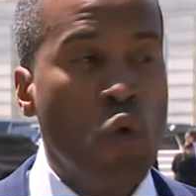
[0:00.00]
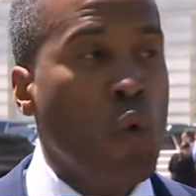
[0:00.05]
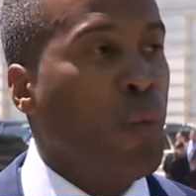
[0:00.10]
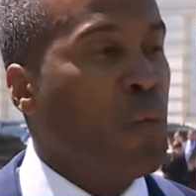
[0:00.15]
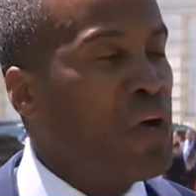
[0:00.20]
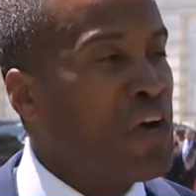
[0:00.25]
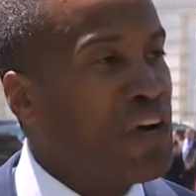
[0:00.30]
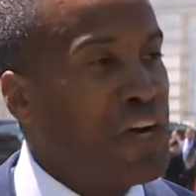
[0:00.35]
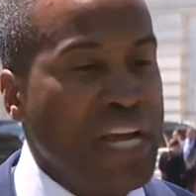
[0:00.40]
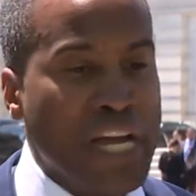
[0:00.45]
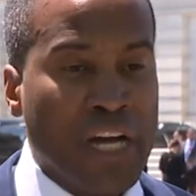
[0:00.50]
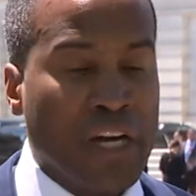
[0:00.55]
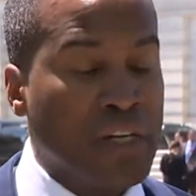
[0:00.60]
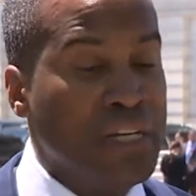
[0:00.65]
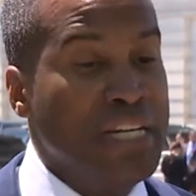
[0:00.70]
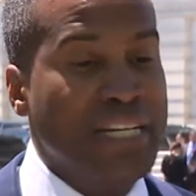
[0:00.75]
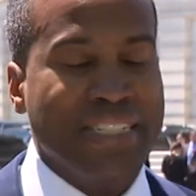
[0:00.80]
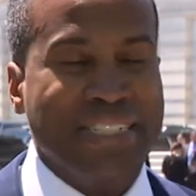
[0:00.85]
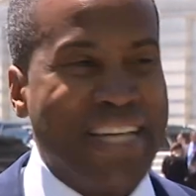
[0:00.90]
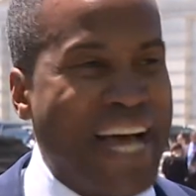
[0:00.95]
We're here
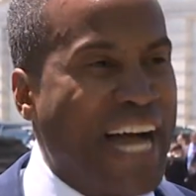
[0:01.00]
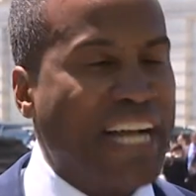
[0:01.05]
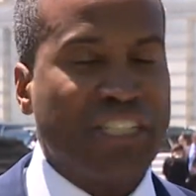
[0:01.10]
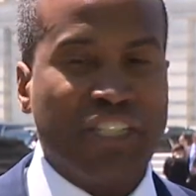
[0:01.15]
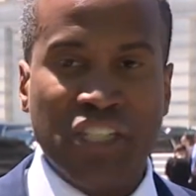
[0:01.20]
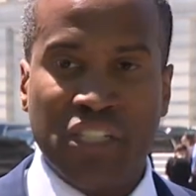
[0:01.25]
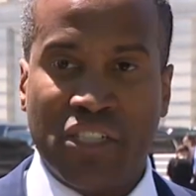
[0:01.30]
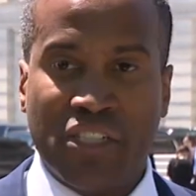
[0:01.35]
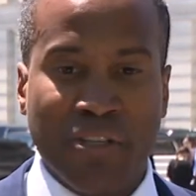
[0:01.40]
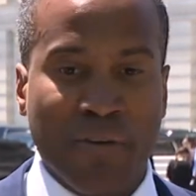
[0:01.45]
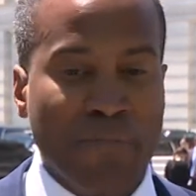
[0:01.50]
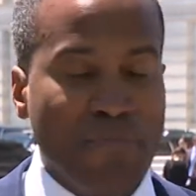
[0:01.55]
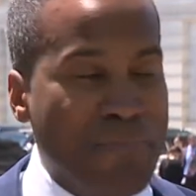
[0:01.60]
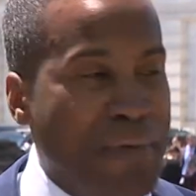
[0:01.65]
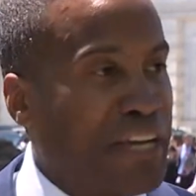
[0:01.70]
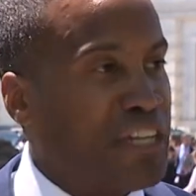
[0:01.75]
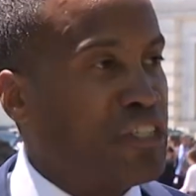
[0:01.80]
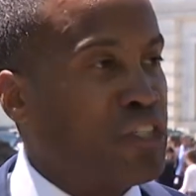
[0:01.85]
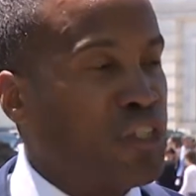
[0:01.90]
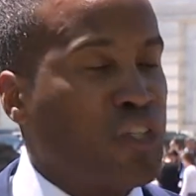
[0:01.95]
not just to
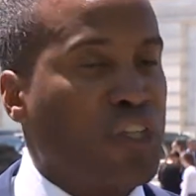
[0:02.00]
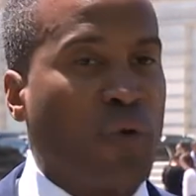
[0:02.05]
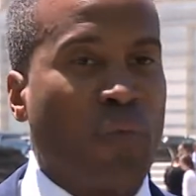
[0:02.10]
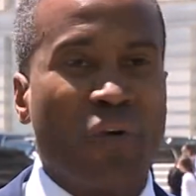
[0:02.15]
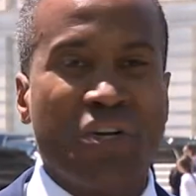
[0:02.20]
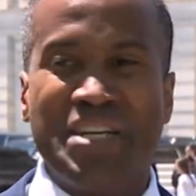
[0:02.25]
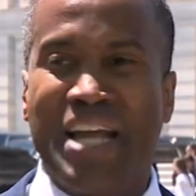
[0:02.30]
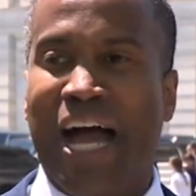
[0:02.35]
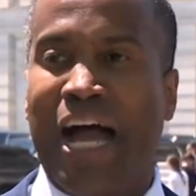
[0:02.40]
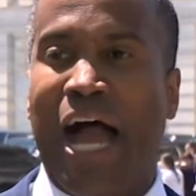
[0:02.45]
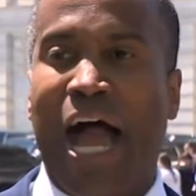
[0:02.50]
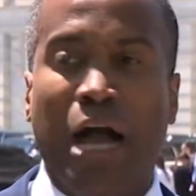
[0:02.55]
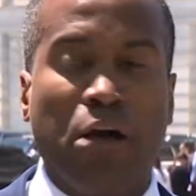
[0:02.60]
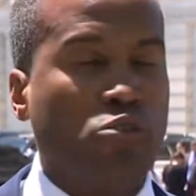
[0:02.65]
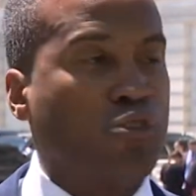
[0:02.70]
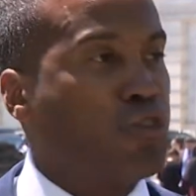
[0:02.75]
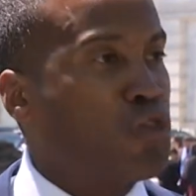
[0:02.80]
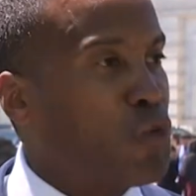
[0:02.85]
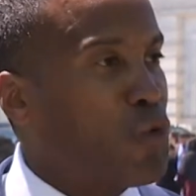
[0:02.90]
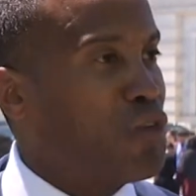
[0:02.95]
make sure that we're not
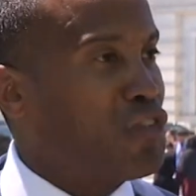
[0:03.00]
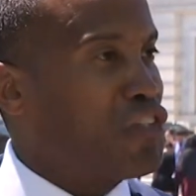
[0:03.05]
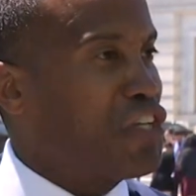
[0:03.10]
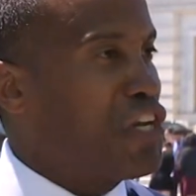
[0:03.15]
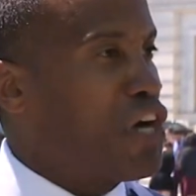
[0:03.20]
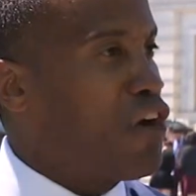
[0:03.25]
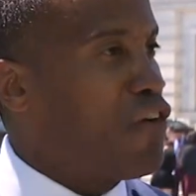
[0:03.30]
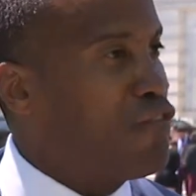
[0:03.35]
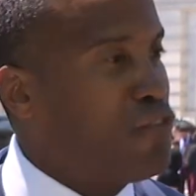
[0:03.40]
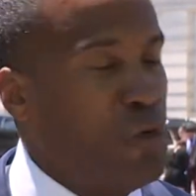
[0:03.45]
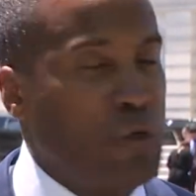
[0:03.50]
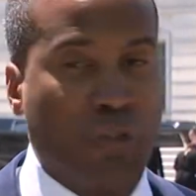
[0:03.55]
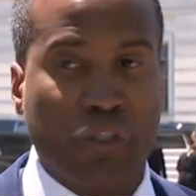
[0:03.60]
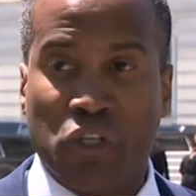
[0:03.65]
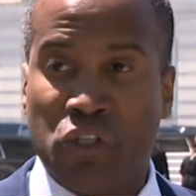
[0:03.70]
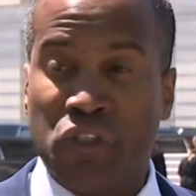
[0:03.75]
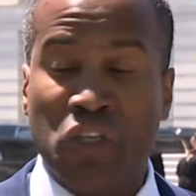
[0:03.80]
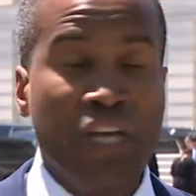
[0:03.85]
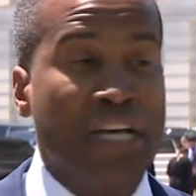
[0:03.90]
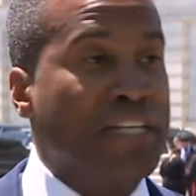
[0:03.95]
outsourcing our
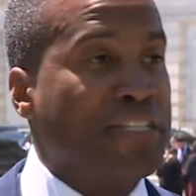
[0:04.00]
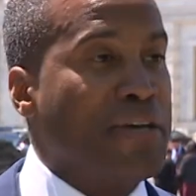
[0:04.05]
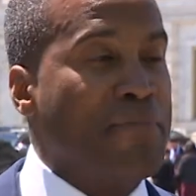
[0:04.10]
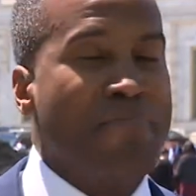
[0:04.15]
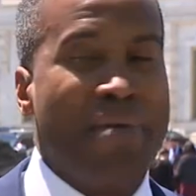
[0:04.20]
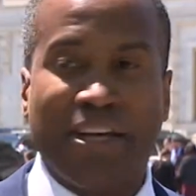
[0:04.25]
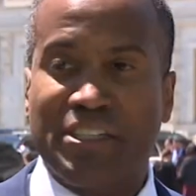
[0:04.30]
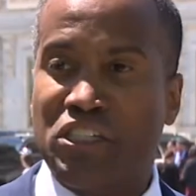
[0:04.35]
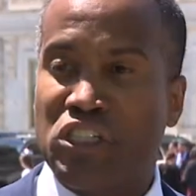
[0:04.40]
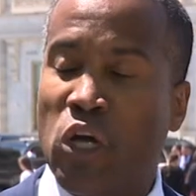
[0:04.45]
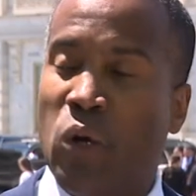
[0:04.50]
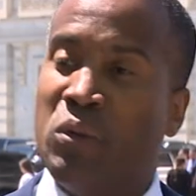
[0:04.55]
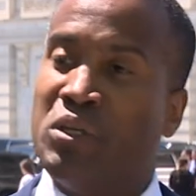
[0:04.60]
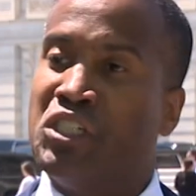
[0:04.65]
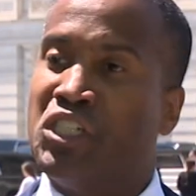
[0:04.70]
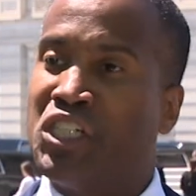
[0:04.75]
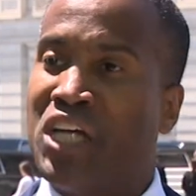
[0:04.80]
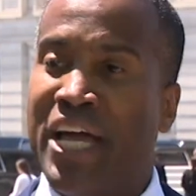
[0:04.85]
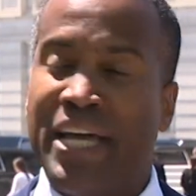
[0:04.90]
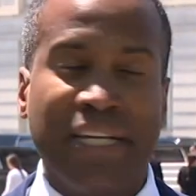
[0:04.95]
futures to Mexico and
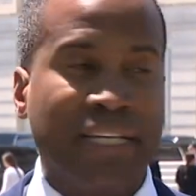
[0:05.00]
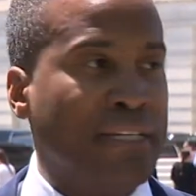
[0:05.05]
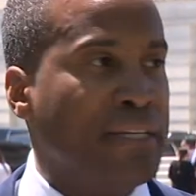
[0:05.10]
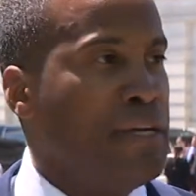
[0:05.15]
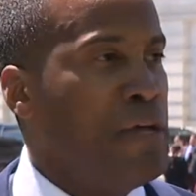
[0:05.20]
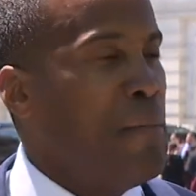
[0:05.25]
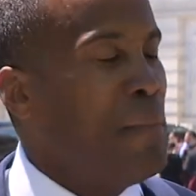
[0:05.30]
China,